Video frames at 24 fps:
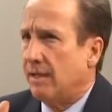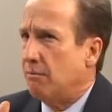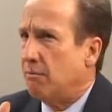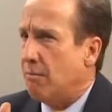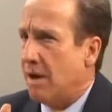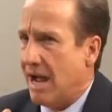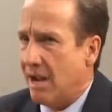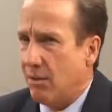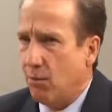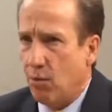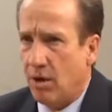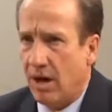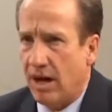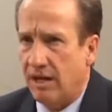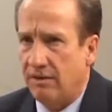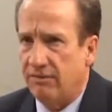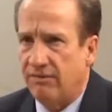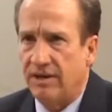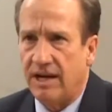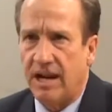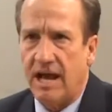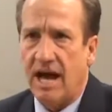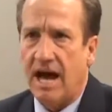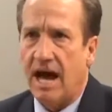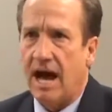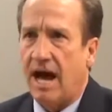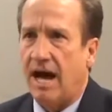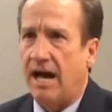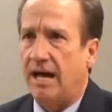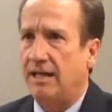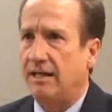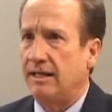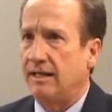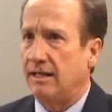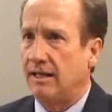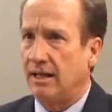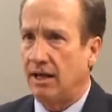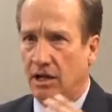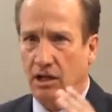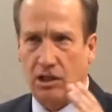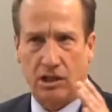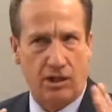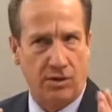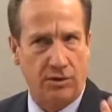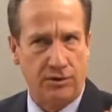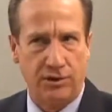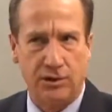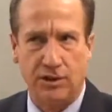My wife and I are
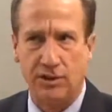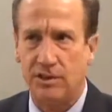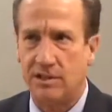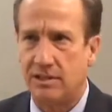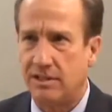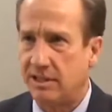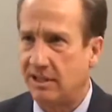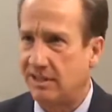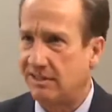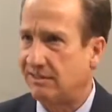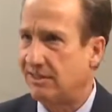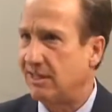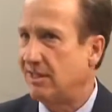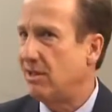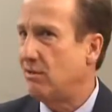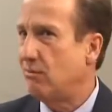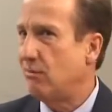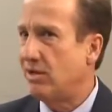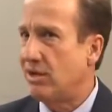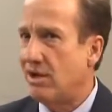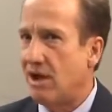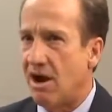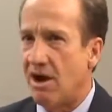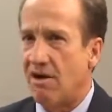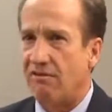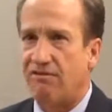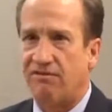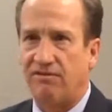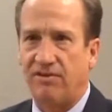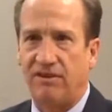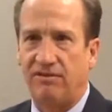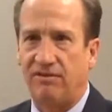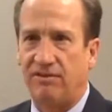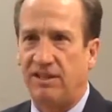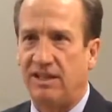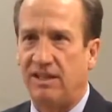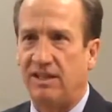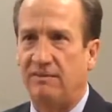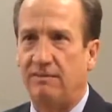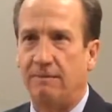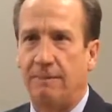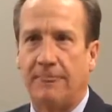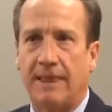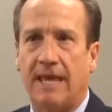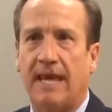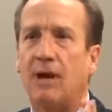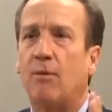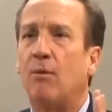closer to 60 than we are 50.
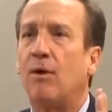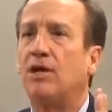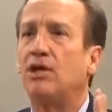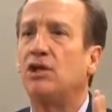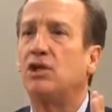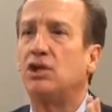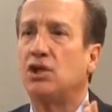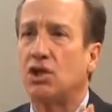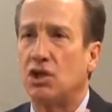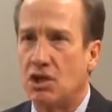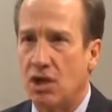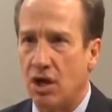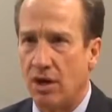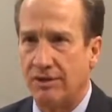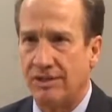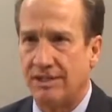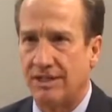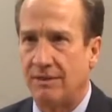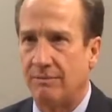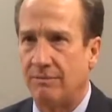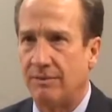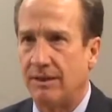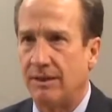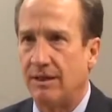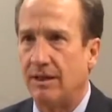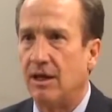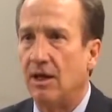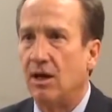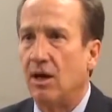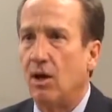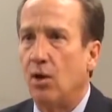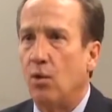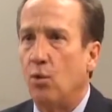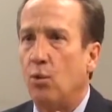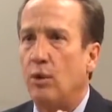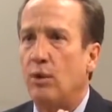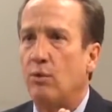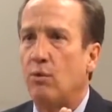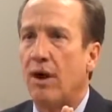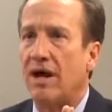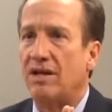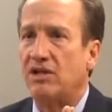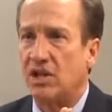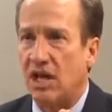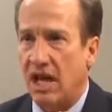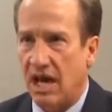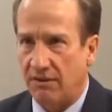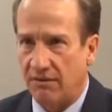And I want you to know something. We
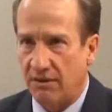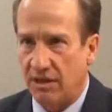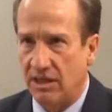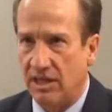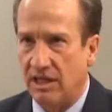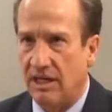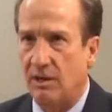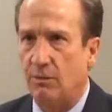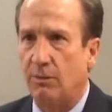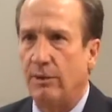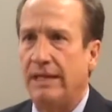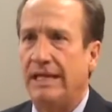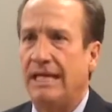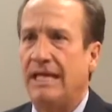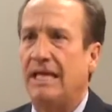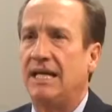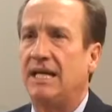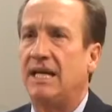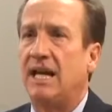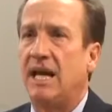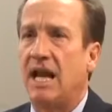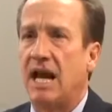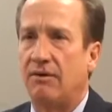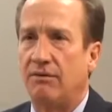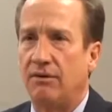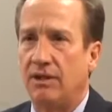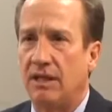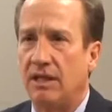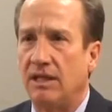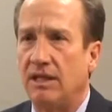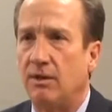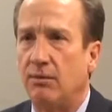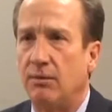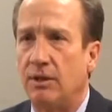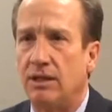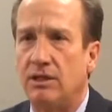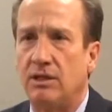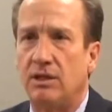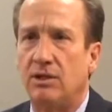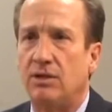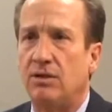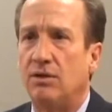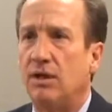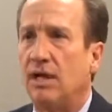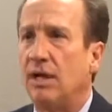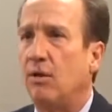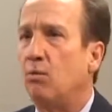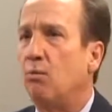watch everything that we eat and everything that we
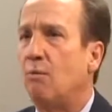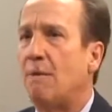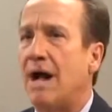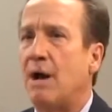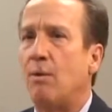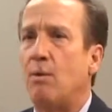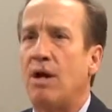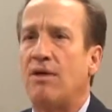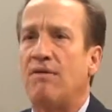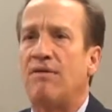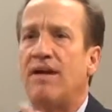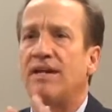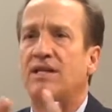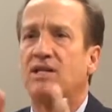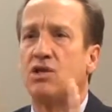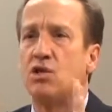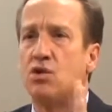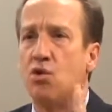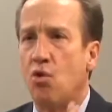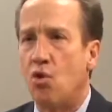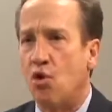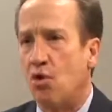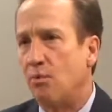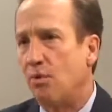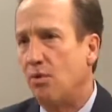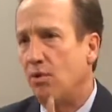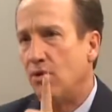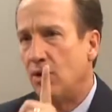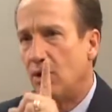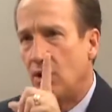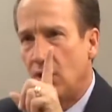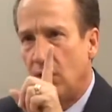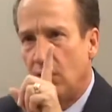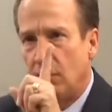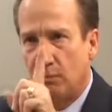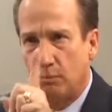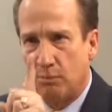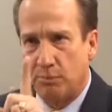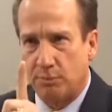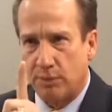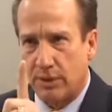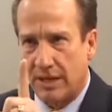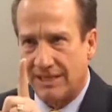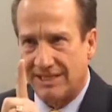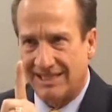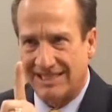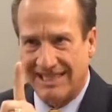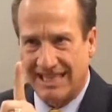do, and my wife has normal
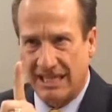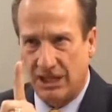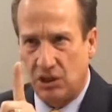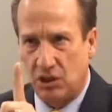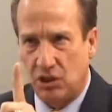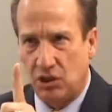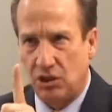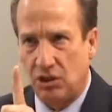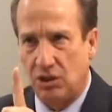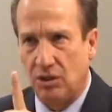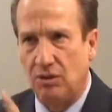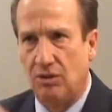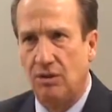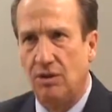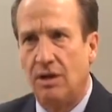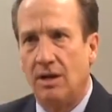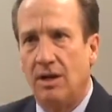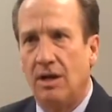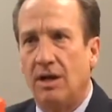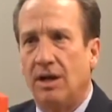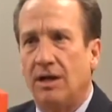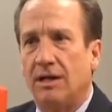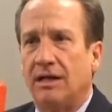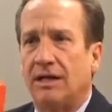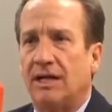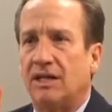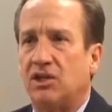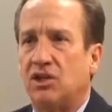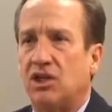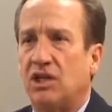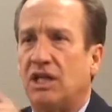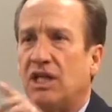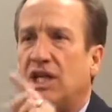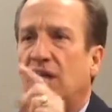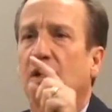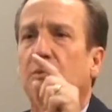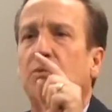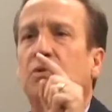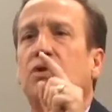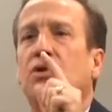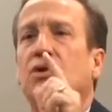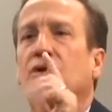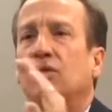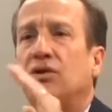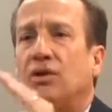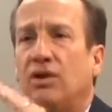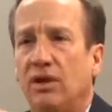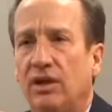breast tissue because she keeps
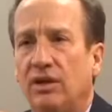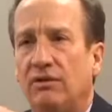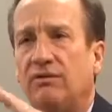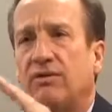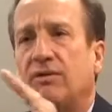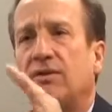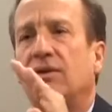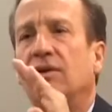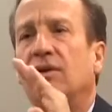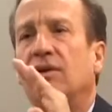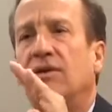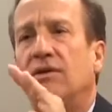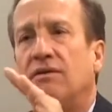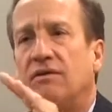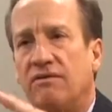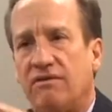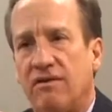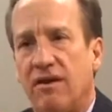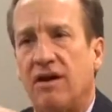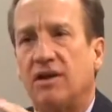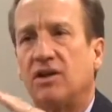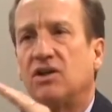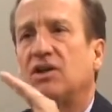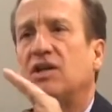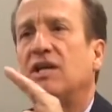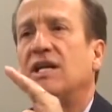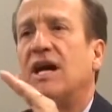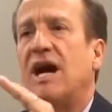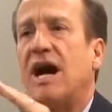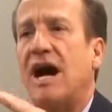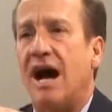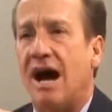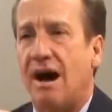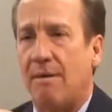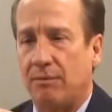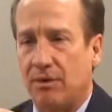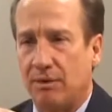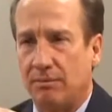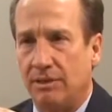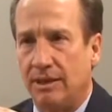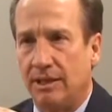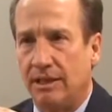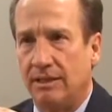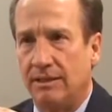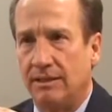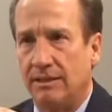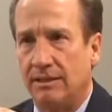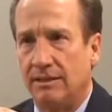her liver functioning
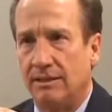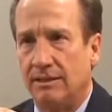optimally.